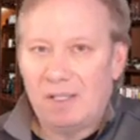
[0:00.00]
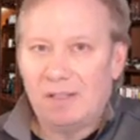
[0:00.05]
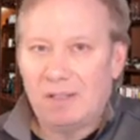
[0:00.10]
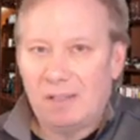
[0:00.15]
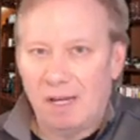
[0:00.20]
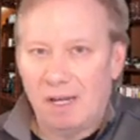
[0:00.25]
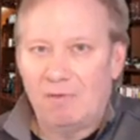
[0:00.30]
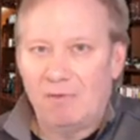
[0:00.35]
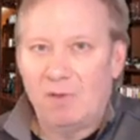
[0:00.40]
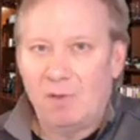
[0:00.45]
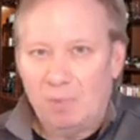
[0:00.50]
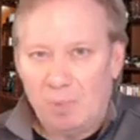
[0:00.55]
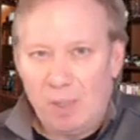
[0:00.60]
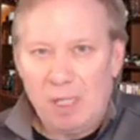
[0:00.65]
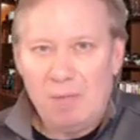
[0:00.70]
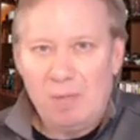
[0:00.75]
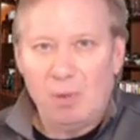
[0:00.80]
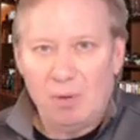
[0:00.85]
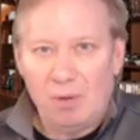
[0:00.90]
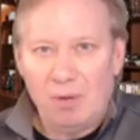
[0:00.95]
stuff of
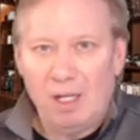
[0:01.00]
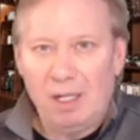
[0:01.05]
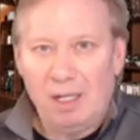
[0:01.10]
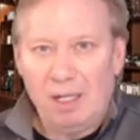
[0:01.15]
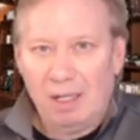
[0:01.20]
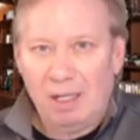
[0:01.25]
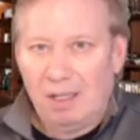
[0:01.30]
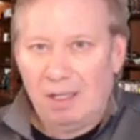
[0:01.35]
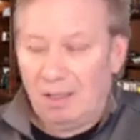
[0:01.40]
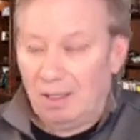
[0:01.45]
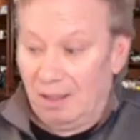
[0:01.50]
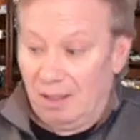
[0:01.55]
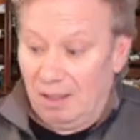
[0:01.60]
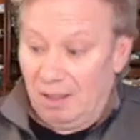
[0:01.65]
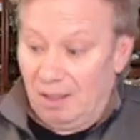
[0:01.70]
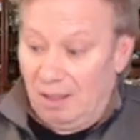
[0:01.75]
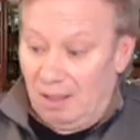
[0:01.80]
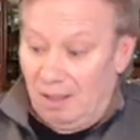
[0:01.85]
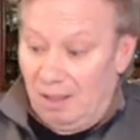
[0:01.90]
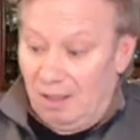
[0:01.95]
people that
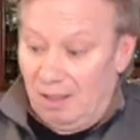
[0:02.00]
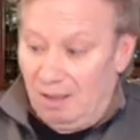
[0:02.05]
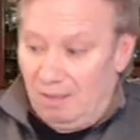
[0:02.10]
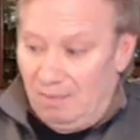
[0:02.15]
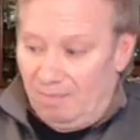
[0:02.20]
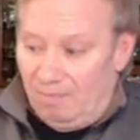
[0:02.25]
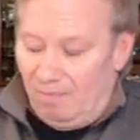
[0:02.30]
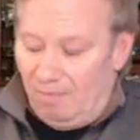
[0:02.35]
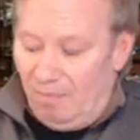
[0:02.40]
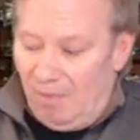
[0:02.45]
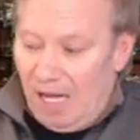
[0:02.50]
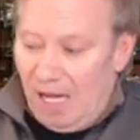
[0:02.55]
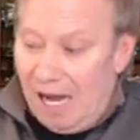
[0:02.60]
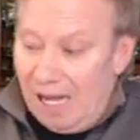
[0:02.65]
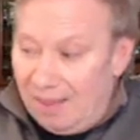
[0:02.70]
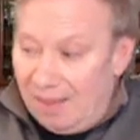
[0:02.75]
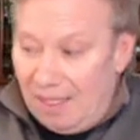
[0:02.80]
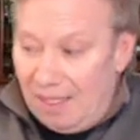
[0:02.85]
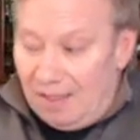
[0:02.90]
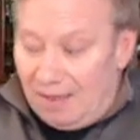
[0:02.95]

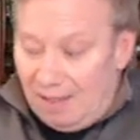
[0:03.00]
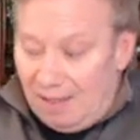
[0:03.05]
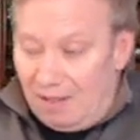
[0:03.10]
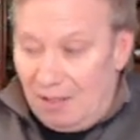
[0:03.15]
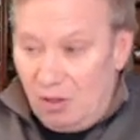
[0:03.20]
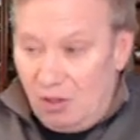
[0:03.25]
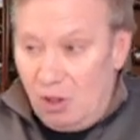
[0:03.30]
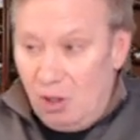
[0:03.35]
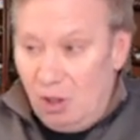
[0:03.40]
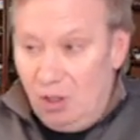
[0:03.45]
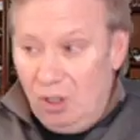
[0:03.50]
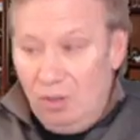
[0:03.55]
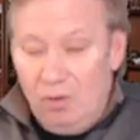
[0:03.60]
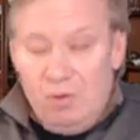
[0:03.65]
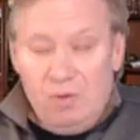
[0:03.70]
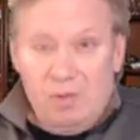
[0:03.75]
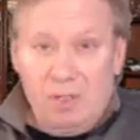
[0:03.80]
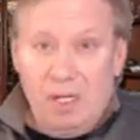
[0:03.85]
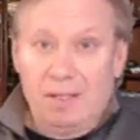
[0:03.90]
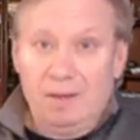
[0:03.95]
I think this is good
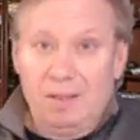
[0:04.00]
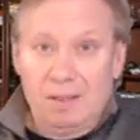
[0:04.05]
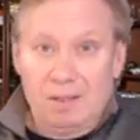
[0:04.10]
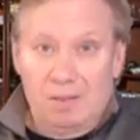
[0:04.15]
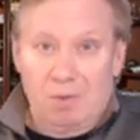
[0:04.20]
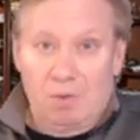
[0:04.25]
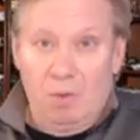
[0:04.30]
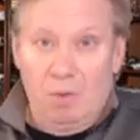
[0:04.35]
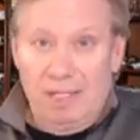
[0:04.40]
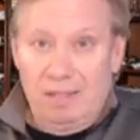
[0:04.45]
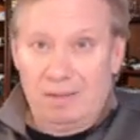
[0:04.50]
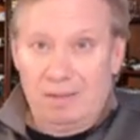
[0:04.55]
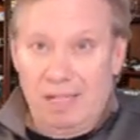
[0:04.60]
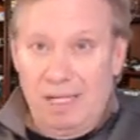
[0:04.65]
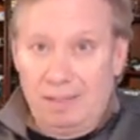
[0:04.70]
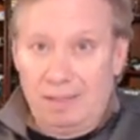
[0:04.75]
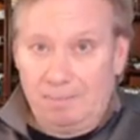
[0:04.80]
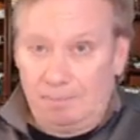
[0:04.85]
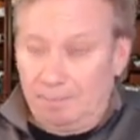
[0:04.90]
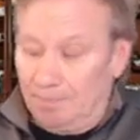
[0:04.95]
news on this
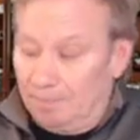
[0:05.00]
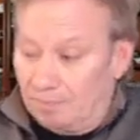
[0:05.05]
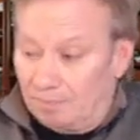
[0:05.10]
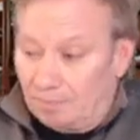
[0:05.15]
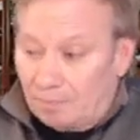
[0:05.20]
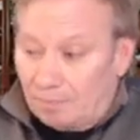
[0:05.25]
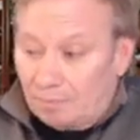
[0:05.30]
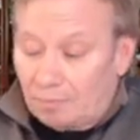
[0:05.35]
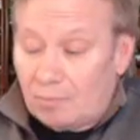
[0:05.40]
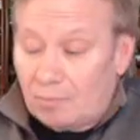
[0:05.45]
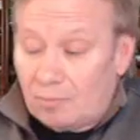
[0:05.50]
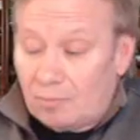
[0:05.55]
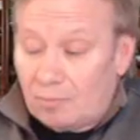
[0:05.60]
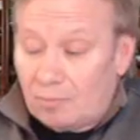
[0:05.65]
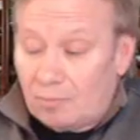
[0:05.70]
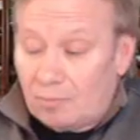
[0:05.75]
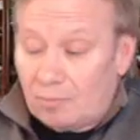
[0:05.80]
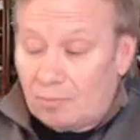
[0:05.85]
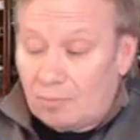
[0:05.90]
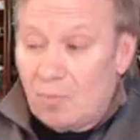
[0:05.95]
Wednesday.
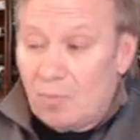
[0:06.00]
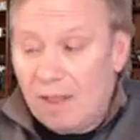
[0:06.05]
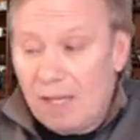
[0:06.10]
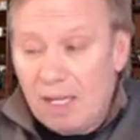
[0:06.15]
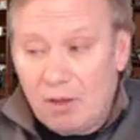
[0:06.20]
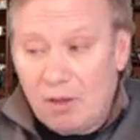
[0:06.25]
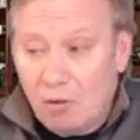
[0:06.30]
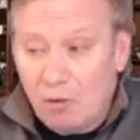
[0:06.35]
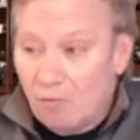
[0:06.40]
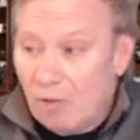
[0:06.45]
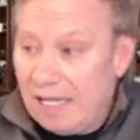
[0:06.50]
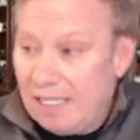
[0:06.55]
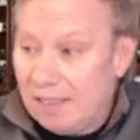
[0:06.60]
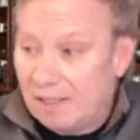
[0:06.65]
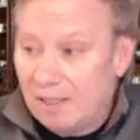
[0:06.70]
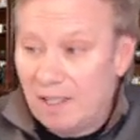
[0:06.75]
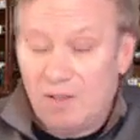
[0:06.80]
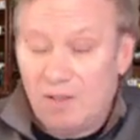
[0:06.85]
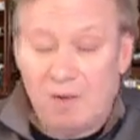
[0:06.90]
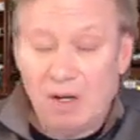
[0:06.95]
I think the
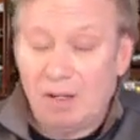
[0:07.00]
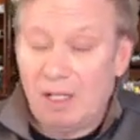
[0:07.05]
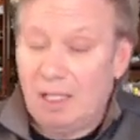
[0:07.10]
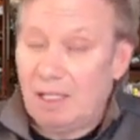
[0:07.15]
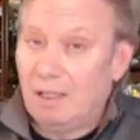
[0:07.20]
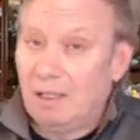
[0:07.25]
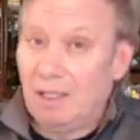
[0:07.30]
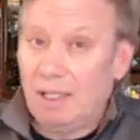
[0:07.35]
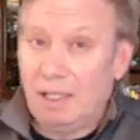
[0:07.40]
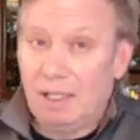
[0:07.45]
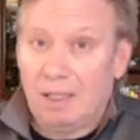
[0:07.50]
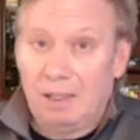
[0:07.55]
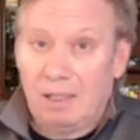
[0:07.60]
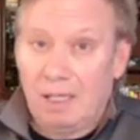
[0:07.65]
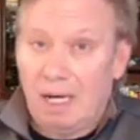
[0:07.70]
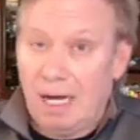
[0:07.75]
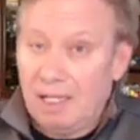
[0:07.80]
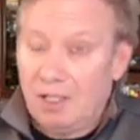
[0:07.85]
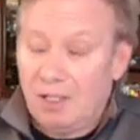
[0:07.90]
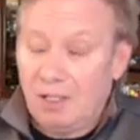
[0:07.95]
race is very clear.
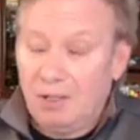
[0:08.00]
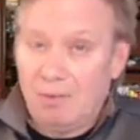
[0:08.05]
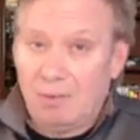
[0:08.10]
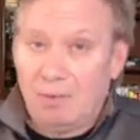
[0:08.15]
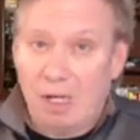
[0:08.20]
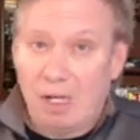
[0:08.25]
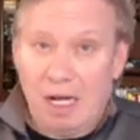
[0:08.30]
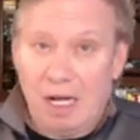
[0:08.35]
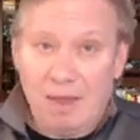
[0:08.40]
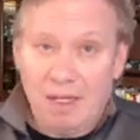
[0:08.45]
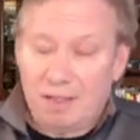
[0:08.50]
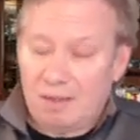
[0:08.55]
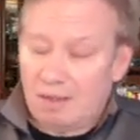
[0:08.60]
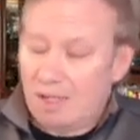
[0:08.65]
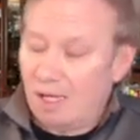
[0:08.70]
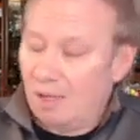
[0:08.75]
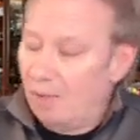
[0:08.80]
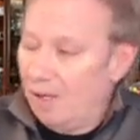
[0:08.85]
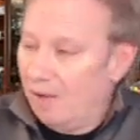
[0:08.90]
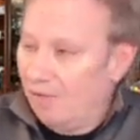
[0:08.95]
I do. I think it's
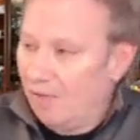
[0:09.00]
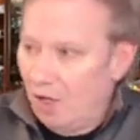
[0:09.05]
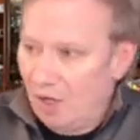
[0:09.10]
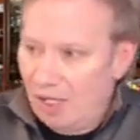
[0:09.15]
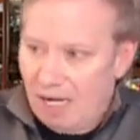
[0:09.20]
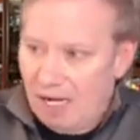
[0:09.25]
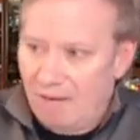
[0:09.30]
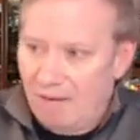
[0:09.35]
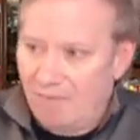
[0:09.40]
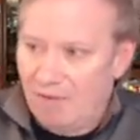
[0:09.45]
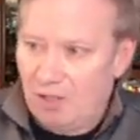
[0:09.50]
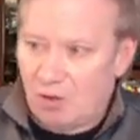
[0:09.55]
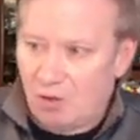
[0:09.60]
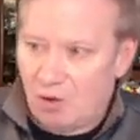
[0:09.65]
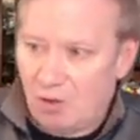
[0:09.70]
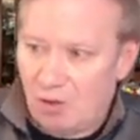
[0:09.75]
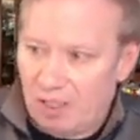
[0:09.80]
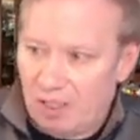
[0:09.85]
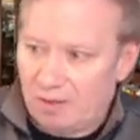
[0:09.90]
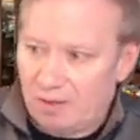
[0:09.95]
going to be a very obvious
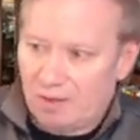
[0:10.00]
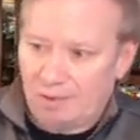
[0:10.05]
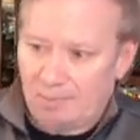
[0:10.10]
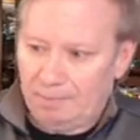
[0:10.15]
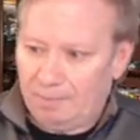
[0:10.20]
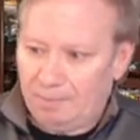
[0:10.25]
choice.